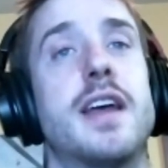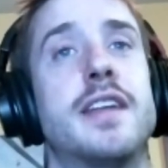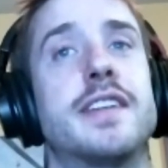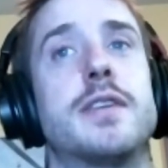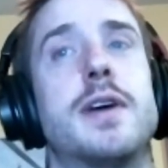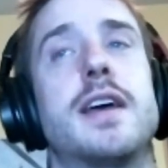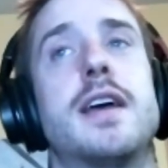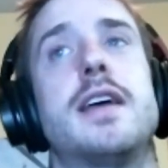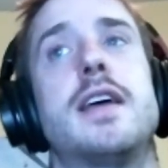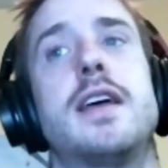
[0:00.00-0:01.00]
And so
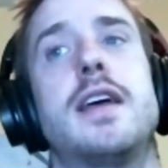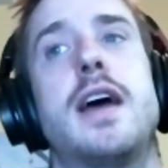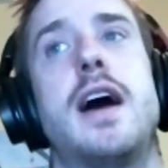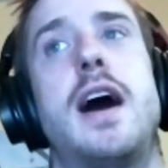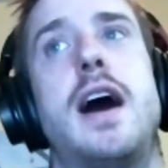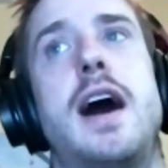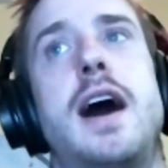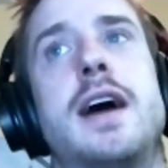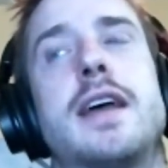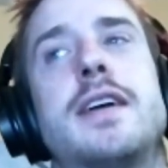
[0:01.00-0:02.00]

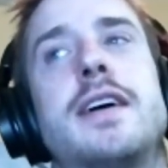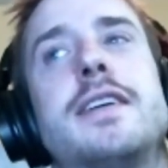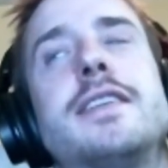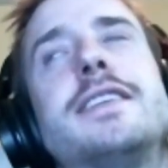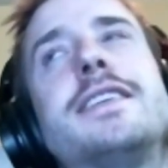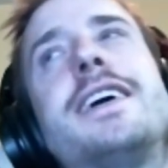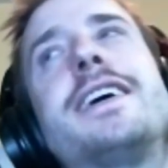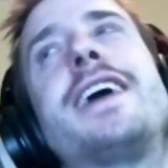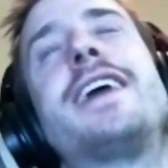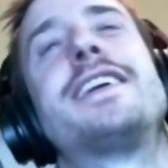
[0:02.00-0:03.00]

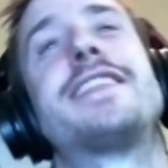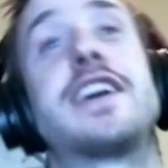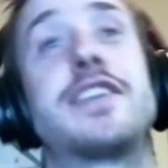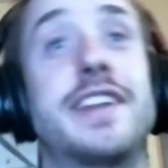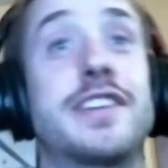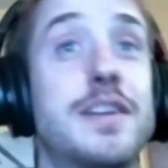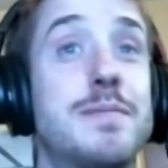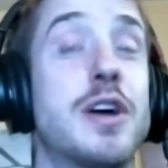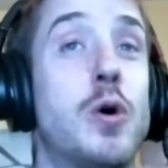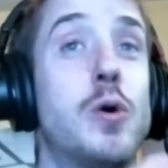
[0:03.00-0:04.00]
I think that this could be
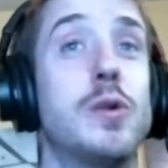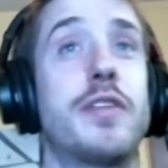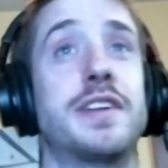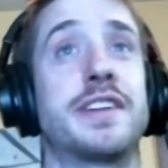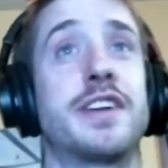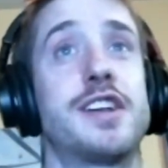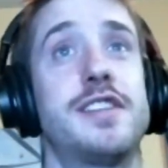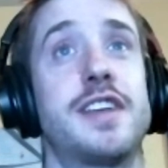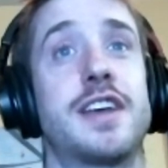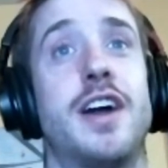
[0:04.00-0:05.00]
a whole other discussion,
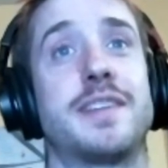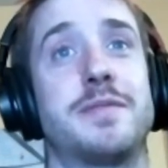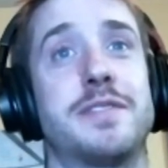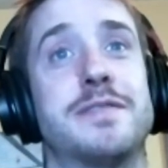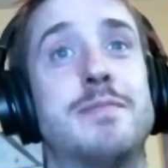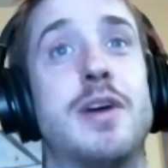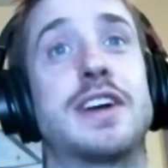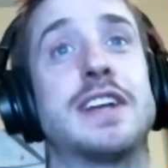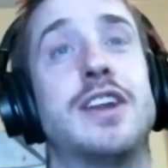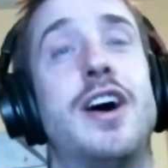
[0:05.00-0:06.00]
the concept of
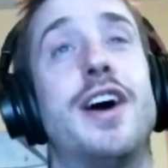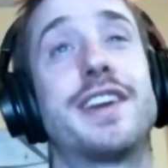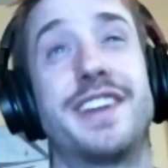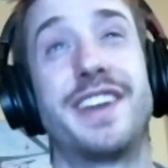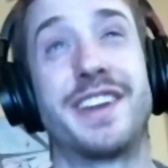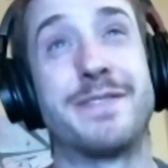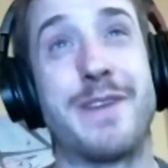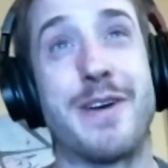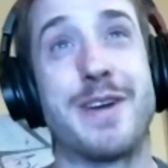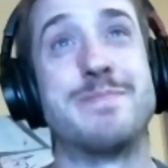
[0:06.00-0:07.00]
market law, because it is a
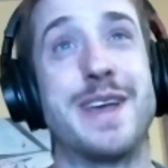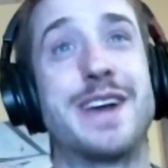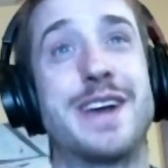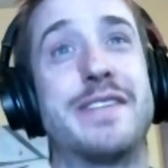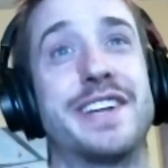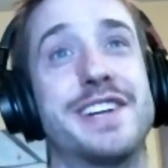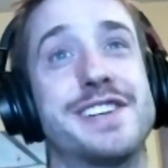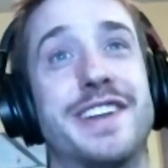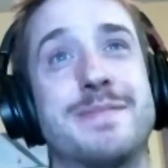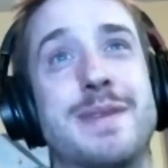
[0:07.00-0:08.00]
very big
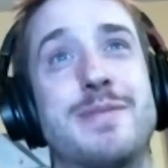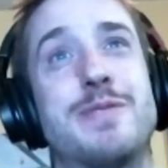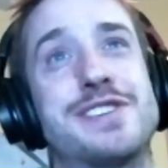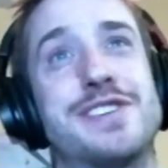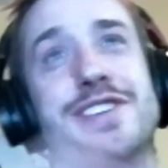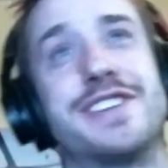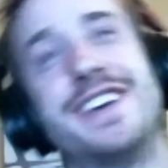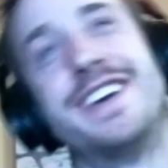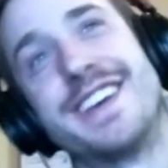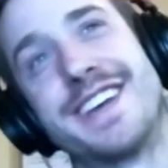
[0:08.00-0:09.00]
conversation. So maybe we shouldn't
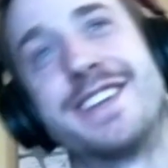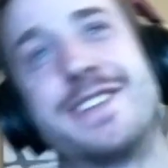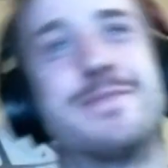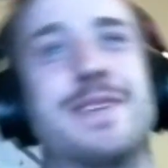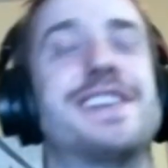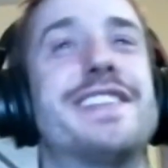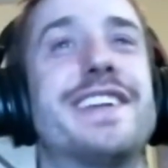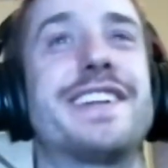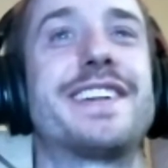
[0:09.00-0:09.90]
get too much into this.